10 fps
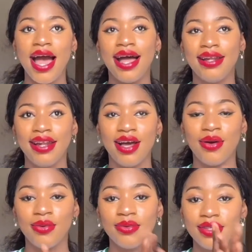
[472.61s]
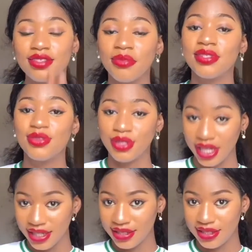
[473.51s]
and now it's coming to an
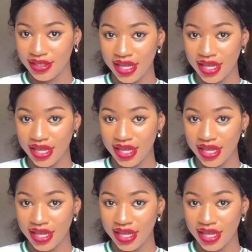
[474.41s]
end.